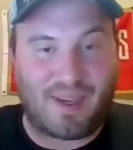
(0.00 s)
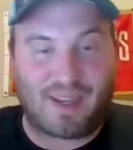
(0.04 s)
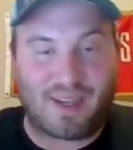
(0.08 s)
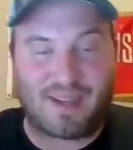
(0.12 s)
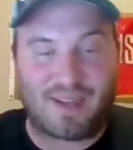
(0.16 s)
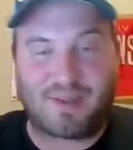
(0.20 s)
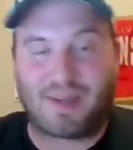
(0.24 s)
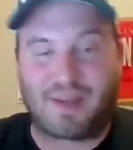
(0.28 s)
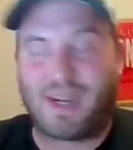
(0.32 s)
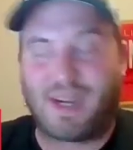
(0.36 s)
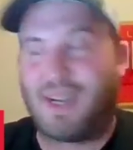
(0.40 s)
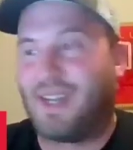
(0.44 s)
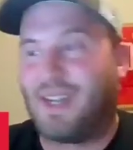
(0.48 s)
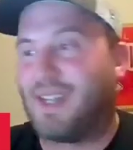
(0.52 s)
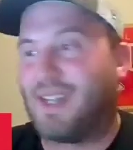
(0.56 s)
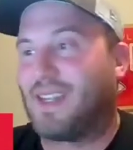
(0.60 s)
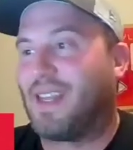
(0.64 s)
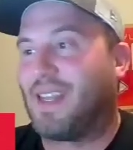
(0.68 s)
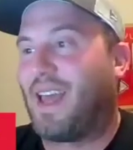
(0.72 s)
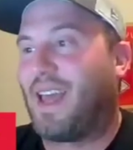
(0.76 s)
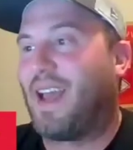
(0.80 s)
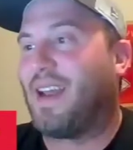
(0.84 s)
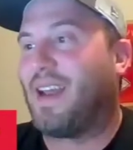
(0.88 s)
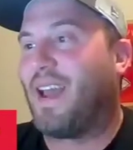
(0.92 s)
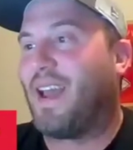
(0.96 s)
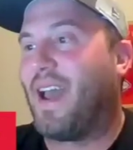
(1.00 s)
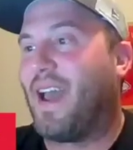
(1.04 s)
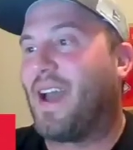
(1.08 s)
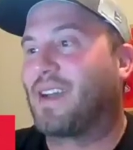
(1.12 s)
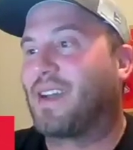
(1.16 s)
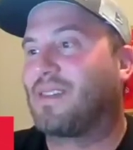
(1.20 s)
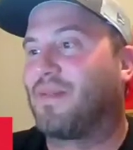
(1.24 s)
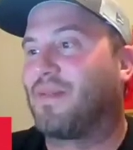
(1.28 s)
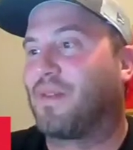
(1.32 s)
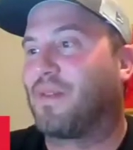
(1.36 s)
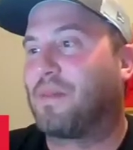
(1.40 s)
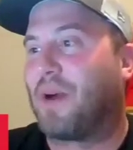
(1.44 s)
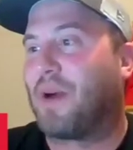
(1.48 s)
because we're getting into that next,
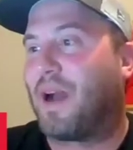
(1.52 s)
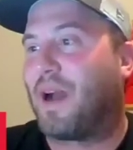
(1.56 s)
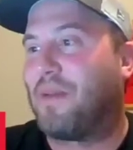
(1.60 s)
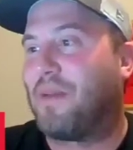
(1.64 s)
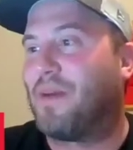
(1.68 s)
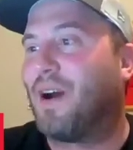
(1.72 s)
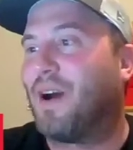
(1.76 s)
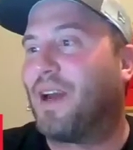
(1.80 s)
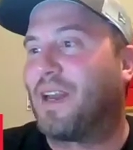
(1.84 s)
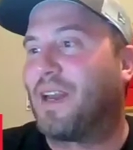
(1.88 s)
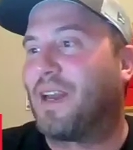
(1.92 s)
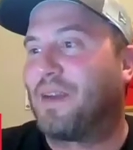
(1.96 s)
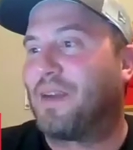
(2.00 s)
for my money,